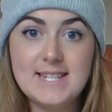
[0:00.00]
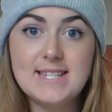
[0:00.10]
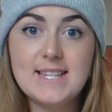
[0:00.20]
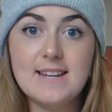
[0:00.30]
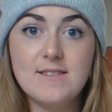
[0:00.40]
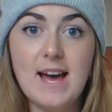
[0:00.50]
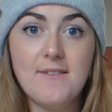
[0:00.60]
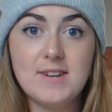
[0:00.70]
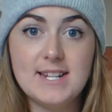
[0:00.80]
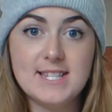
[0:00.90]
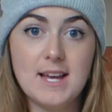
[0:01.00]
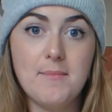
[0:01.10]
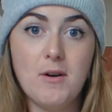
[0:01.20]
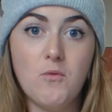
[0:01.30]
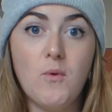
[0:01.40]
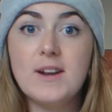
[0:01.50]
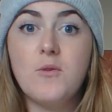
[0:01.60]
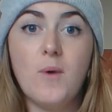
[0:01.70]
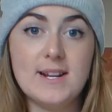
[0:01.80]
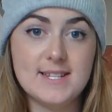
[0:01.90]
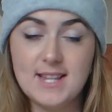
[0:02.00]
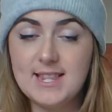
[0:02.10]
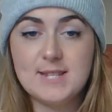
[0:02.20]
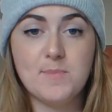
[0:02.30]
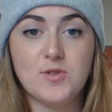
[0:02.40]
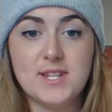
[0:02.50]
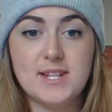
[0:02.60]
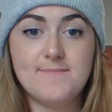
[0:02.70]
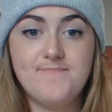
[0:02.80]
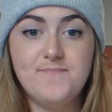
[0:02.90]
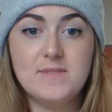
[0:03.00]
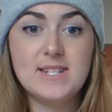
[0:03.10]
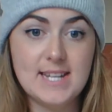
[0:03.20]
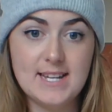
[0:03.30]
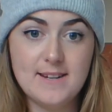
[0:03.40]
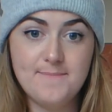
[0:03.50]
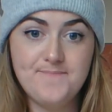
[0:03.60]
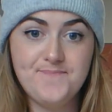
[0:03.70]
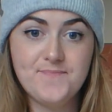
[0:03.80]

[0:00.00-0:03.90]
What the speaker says: detailed evidence about what it was that this person did.